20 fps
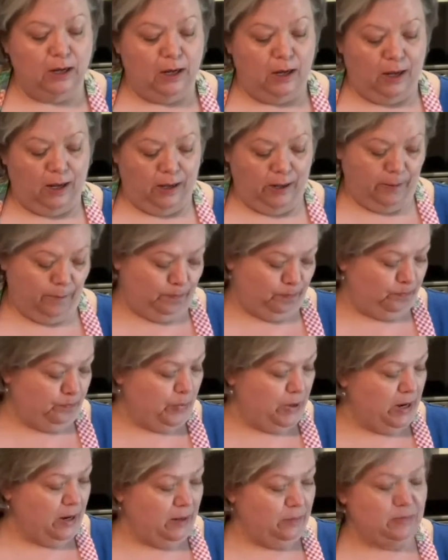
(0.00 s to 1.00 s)

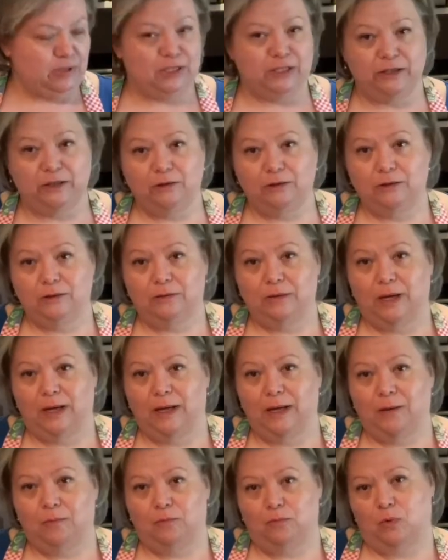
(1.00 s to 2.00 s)
but I'm still
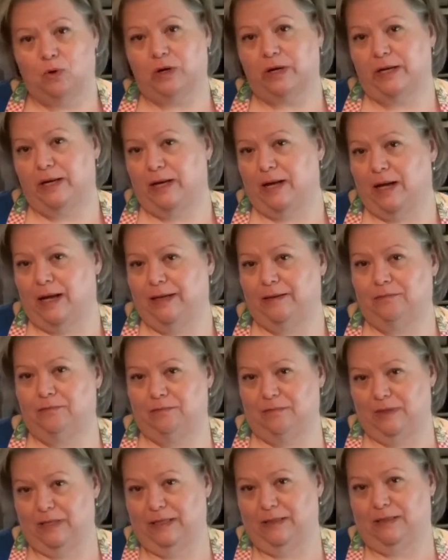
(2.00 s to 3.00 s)
working on
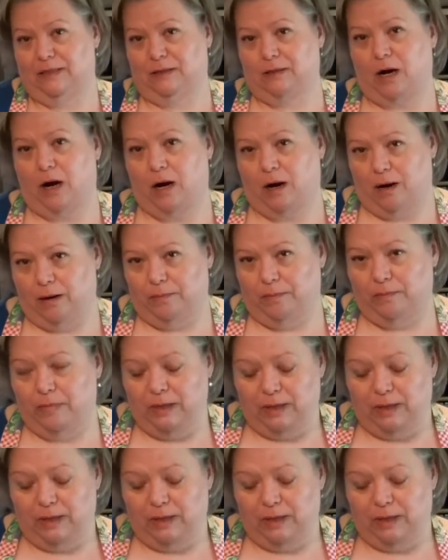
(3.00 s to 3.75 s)
this arm.